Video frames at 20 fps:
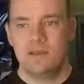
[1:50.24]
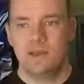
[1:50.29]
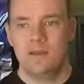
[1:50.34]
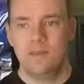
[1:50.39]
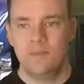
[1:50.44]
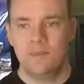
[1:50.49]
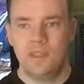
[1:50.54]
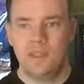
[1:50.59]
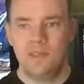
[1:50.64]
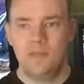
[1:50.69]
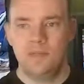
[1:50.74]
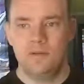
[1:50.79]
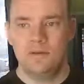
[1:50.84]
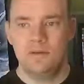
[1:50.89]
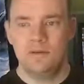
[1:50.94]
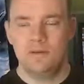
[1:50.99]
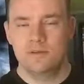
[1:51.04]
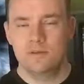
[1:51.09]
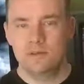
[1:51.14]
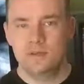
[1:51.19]
type that you'd
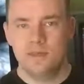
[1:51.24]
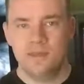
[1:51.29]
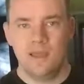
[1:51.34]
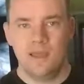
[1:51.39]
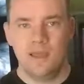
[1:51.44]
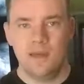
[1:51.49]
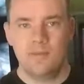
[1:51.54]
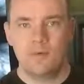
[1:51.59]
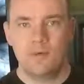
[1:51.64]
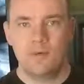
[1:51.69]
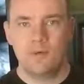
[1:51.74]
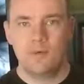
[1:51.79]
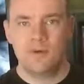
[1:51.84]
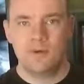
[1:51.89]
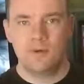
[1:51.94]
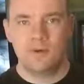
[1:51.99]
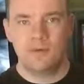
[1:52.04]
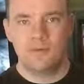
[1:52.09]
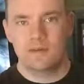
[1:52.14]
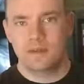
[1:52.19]
use with a camcorder or
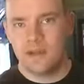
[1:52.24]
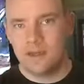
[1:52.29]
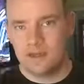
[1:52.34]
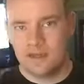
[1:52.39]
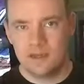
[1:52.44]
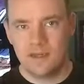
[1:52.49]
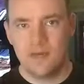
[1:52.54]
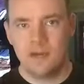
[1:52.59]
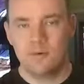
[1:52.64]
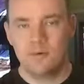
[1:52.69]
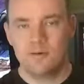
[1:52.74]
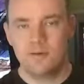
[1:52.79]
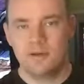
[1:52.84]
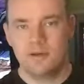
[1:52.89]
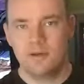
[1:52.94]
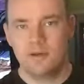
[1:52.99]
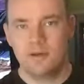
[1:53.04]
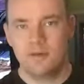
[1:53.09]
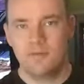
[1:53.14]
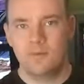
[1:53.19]
whatever, kind of like I was
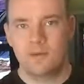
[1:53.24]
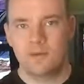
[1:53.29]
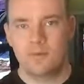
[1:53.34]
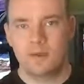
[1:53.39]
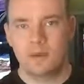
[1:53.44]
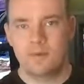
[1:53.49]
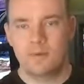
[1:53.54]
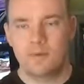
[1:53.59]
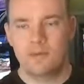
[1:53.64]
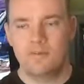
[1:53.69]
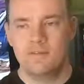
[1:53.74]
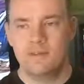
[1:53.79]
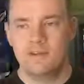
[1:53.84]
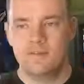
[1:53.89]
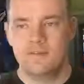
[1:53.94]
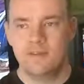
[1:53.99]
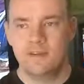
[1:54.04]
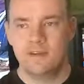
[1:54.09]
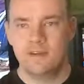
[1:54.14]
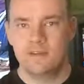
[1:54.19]
showing in one of my
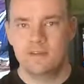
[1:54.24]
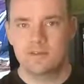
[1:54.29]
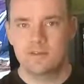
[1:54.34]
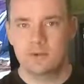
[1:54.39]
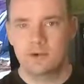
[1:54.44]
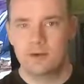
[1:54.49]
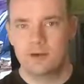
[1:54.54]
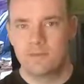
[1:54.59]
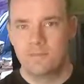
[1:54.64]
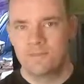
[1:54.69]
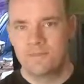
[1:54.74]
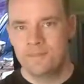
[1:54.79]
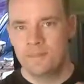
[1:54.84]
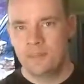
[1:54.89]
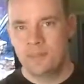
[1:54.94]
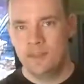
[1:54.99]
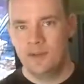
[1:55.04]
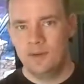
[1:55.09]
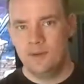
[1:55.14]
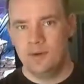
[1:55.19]
previous videos where
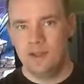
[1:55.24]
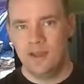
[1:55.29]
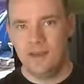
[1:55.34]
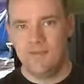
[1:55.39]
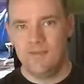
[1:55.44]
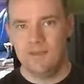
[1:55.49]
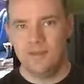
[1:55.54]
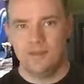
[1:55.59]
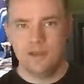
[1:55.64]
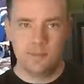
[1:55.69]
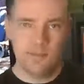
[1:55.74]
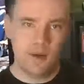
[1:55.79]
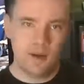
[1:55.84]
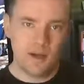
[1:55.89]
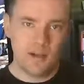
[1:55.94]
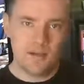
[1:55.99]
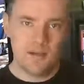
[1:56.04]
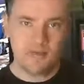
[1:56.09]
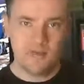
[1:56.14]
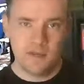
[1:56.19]
it would have the
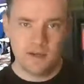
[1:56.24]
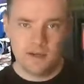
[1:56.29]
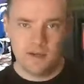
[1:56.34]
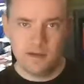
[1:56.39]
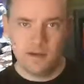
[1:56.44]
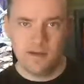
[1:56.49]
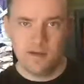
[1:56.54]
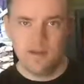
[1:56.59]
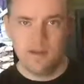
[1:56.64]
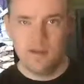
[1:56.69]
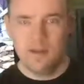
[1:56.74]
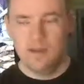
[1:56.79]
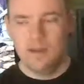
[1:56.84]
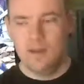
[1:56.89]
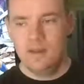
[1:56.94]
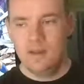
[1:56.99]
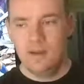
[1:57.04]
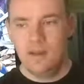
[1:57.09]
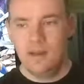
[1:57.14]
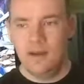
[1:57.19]
composite video
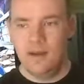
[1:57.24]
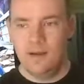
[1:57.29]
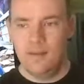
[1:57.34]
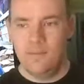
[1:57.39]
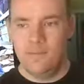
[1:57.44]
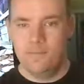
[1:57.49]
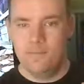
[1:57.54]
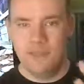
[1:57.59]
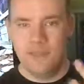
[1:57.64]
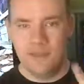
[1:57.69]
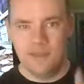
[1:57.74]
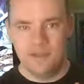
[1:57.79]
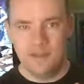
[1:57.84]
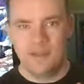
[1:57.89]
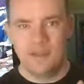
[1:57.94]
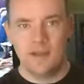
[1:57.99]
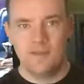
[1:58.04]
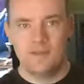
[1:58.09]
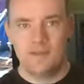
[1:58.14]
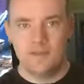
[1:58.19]
and the
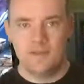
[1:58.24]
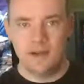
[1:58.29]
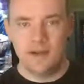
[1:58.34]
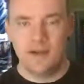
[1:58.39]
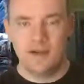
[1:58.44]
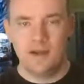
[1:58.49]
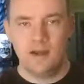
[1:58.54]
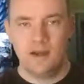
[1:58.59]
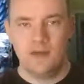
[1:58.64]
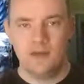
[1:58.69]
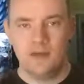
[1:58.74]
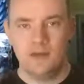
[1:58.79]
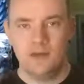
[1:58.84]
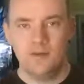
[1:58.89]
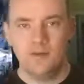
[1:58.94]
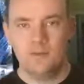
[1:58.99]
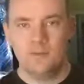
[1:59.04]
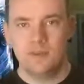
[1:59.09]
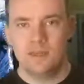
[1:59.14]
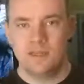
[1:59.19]
left and right
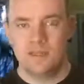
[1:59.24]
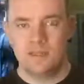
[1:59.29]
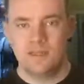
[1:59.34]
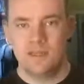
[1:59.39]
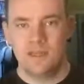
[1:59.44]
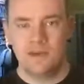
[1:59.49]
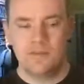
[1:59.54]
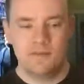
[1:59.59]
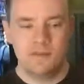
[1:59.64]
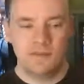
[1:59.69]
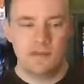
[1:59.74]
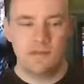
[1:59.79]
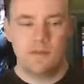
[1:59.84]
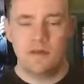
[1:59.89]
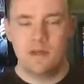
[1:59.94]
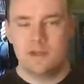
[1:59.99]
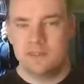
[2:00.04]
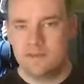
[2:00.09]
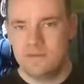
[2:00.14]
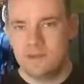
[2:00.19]
audio, but instead of the
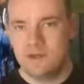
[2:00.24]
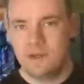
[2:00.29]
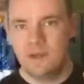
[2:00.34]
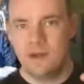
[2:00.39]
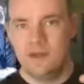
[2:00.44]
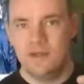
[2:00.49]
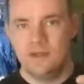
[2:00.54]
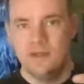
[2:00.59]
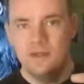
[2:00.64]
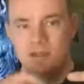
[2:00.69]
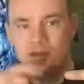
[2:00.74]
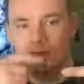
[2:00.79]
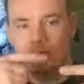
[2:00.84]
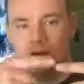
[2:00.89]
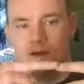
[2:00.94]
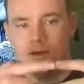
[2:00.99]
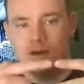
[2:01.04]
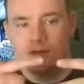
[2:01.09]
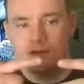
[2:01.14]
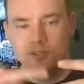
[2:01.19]
composite video I did
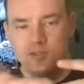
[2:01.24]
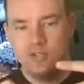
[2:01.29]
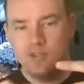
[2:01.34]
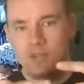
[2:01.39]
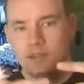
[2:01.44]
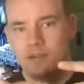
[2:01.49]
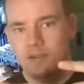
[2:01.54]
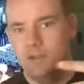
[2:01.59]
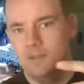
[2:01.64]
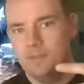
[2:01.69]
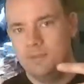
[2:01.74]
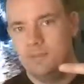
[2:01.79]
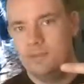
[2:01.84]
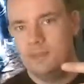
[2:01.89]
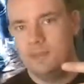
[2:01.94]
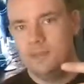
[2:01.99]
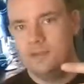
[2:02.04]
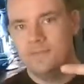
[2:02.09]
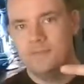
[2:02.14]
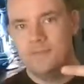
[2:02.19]
R, G, and
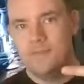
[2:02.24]
B.